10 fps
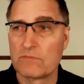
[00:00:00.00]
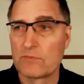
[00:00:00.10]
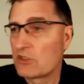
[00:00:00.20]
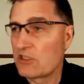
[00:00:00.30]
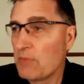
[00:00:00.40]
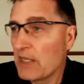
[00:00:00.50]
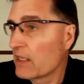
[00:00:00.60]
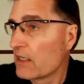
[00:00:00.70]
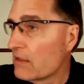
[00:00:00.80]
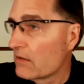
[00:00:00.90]
So just admit
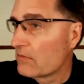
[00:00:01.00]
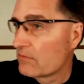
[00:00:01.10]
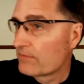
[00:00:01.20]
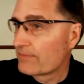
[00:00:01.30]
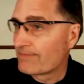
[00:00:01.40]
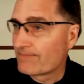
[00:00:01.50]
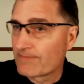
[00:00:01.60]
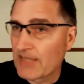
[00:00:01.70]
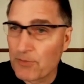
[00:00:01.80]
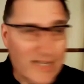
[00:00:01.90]
it.
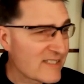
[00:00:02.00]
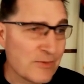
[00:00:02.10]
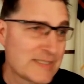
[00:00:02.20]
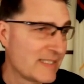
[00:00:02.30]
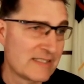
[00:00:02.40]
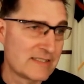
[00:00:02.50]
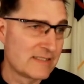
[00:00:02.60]
I wrestle with it.